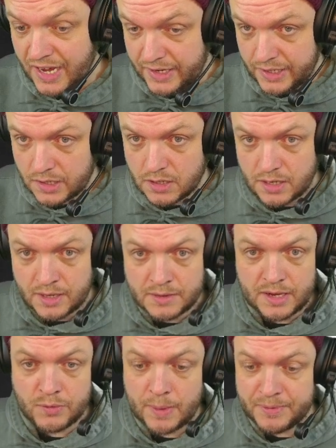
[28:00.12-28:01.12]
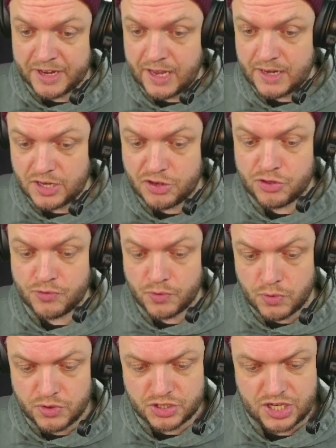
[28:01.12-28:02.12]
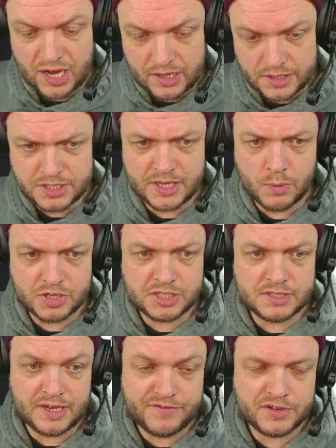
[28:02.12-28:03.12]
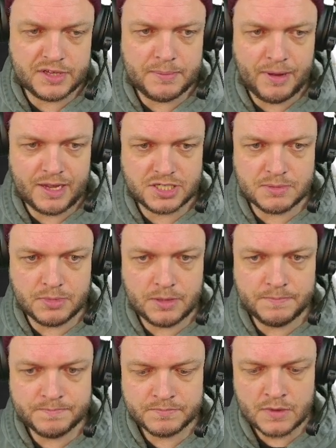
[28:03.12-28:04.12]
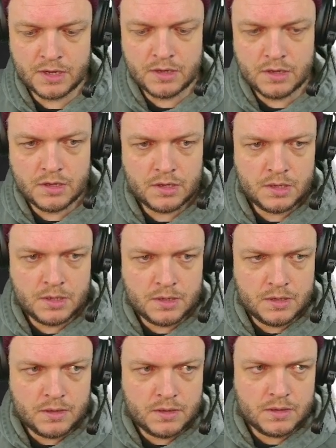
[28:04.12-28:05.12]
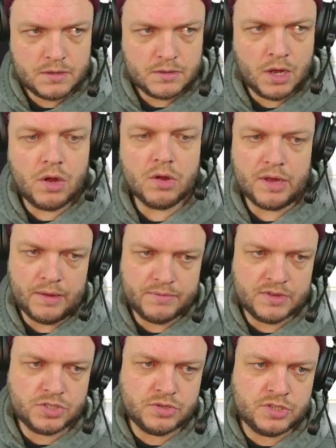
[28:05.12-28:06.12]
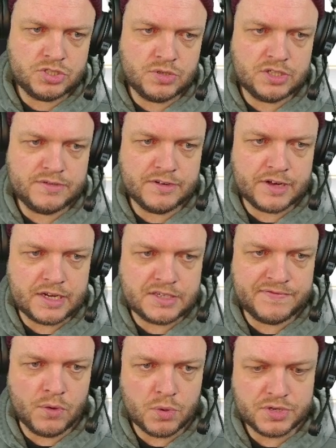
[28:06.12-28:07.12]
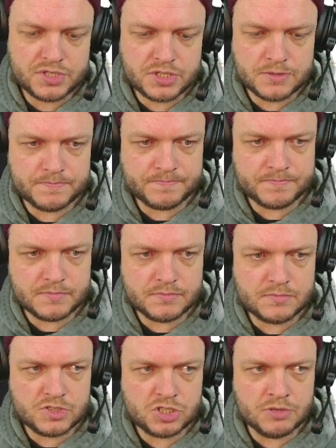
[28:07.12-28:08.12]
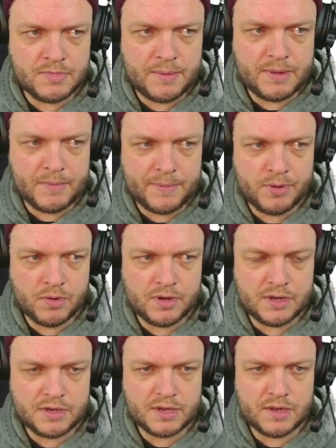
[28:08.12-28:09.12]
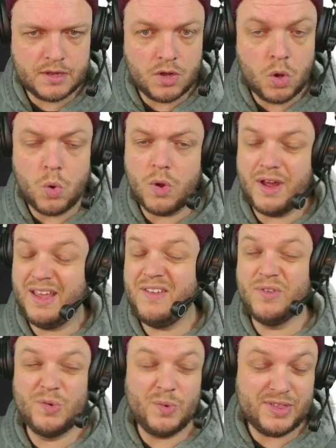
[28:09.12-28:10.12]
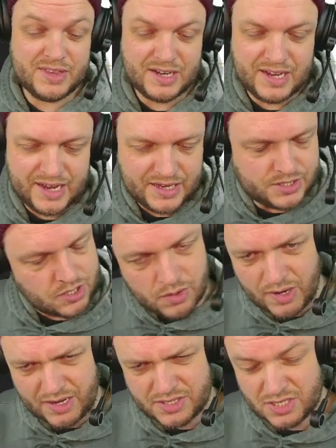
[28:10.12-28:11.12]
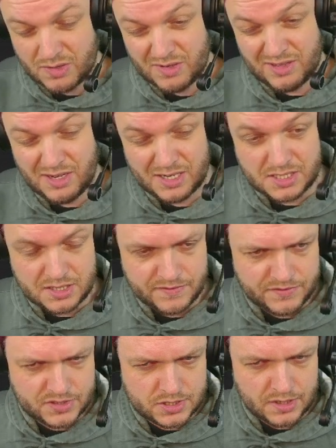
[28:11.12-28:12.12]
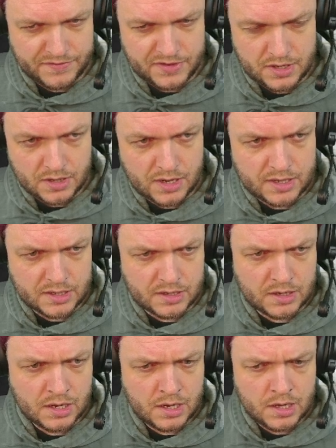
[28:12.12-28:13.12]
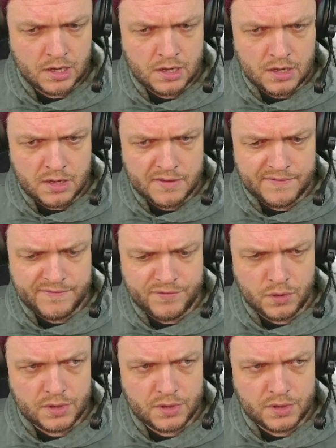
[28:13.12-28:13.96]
here and replicated it through the Chalice. That was definitely possible. Oh, okay. The Trinisphere gets forced. So maybe my opponent... Oh, even with the Daze. Okay, so lots of stuff here I didn't fully